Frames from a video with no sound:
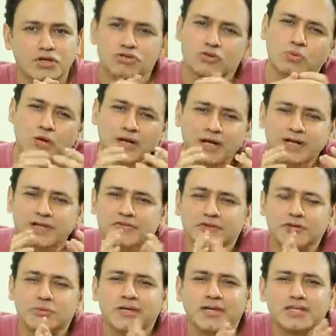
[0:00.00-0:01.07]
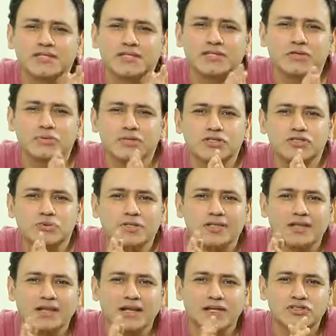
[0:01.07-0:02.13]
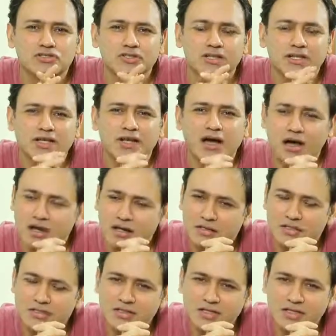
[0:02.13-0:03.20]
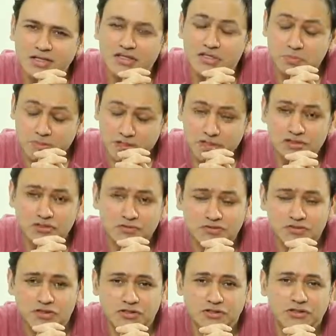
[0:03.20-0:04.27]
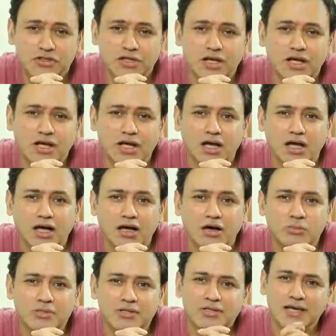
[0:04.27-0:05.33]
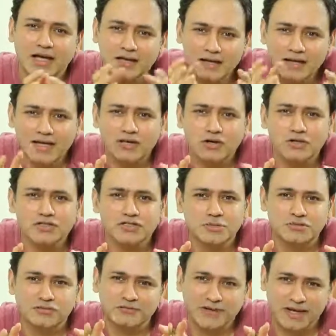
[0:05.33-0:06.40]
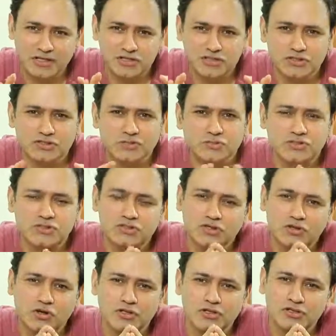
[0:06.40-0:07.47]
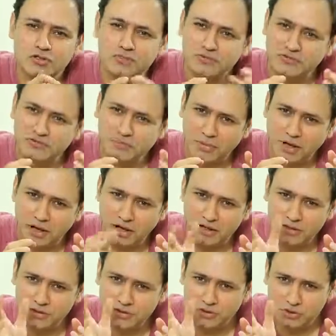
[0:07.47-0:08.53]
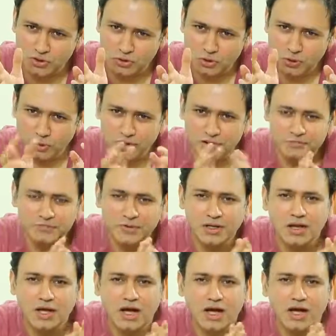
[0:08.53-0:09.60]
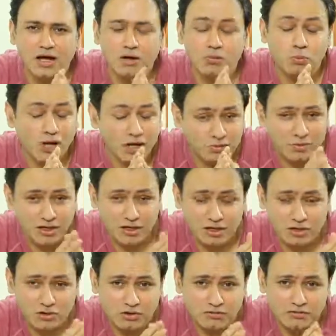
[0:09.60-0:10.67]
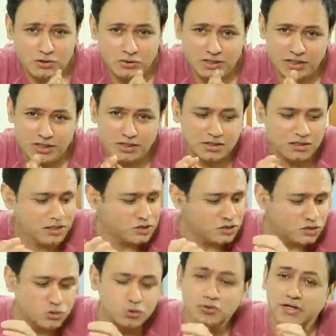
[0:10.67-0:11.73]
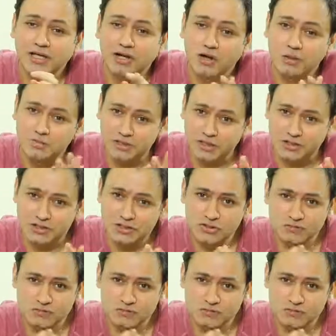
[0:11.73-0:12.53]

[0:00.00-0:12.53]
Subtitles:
So what are different ways in which we can actually enhance the experience of children with the underlying concept of fractions, which is the concept of part to the whole? One way of doing it is through real objects.